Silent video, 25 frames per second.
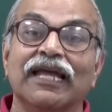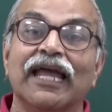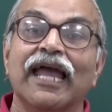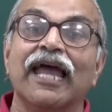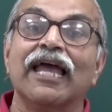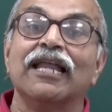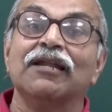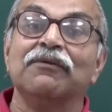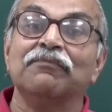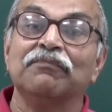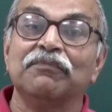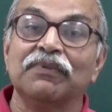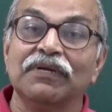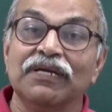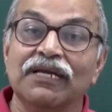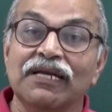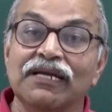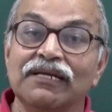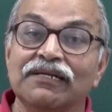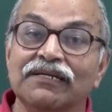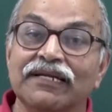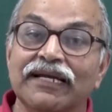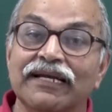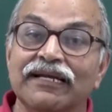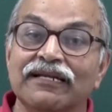can
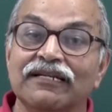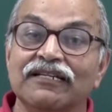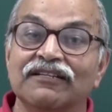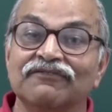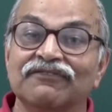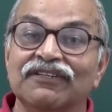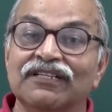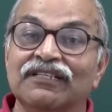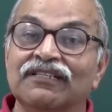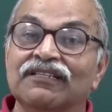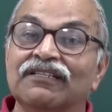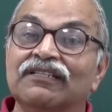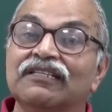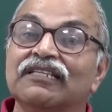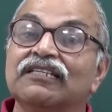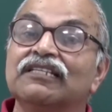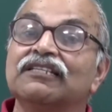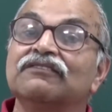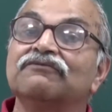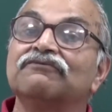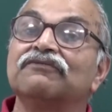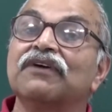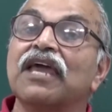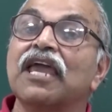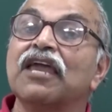be dealt with
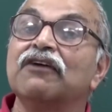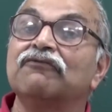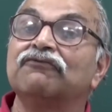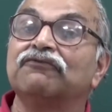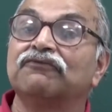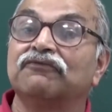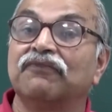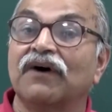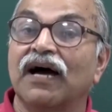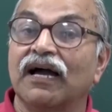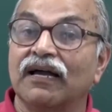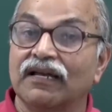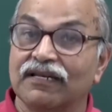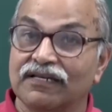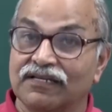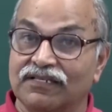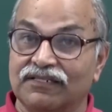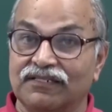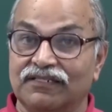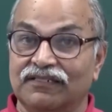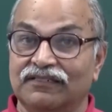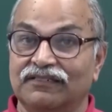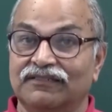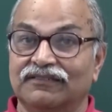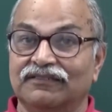this wave
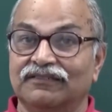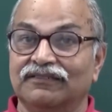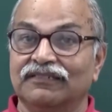function.